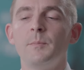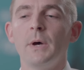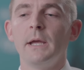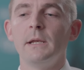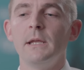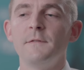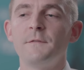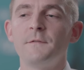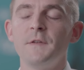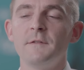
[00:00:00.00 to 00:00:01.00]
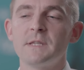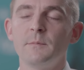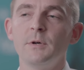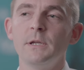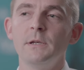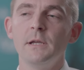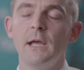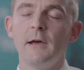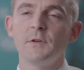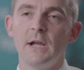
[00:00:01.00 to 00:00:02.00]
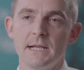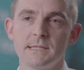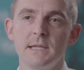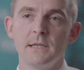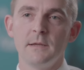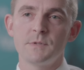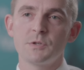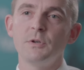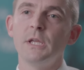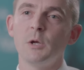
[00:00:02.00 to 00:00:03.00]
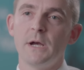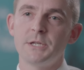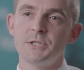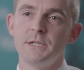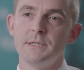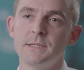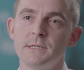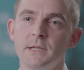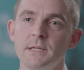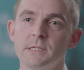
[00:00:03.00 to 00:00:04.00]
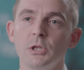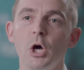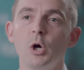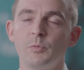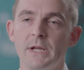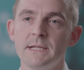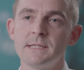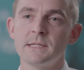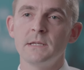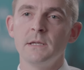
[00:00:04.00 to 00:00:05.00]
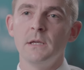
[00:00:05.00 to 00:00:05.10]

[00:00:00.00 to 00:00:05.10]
but if, if someone, after asking them screening questions, is low risk,